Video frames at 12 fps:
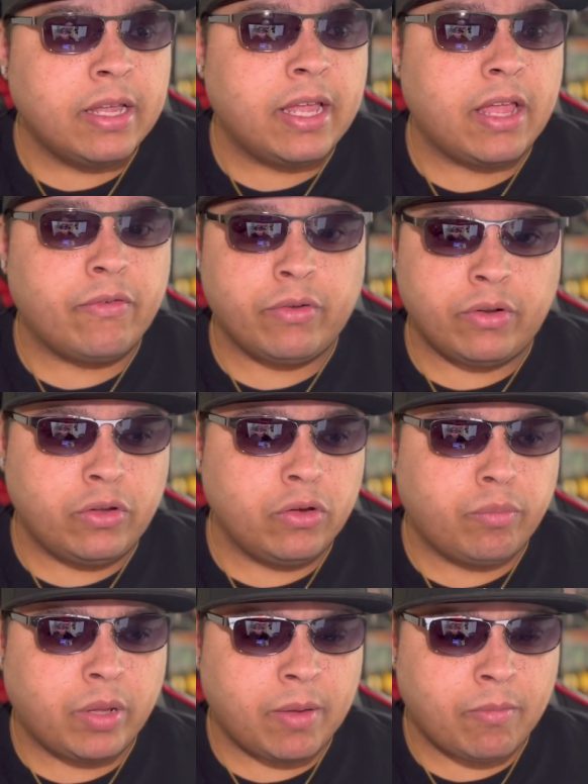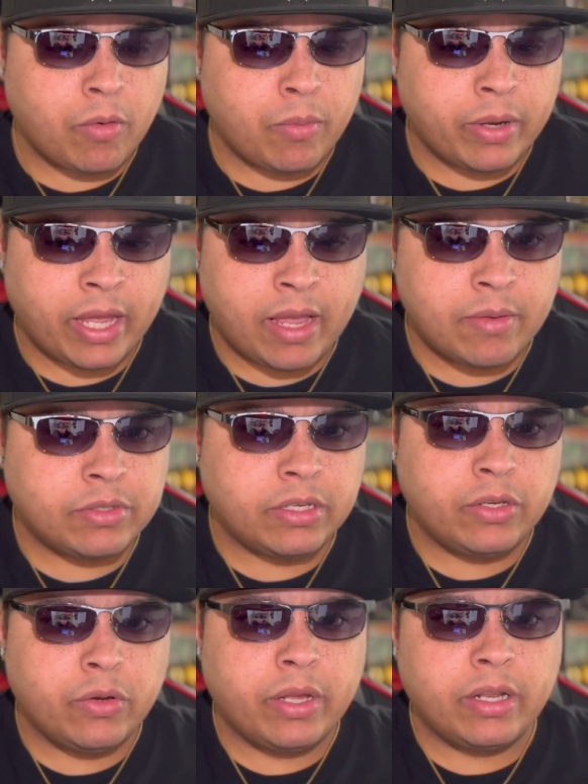If you do play mobile games,
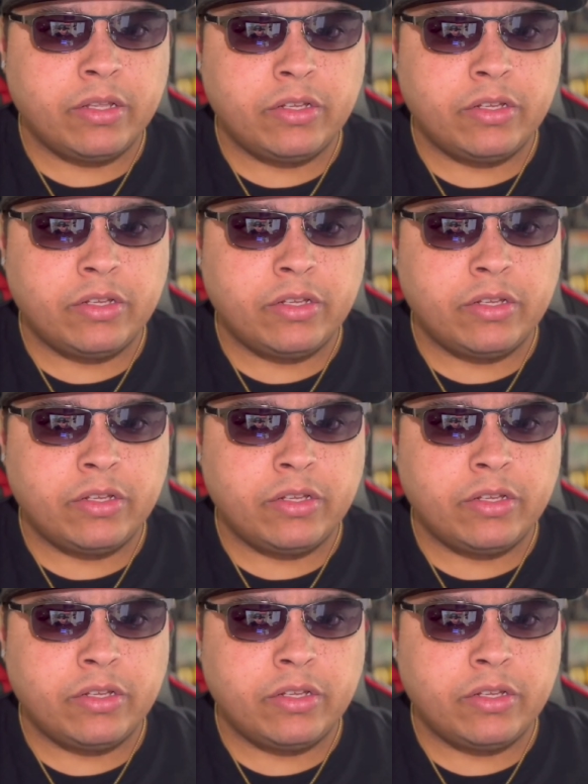you can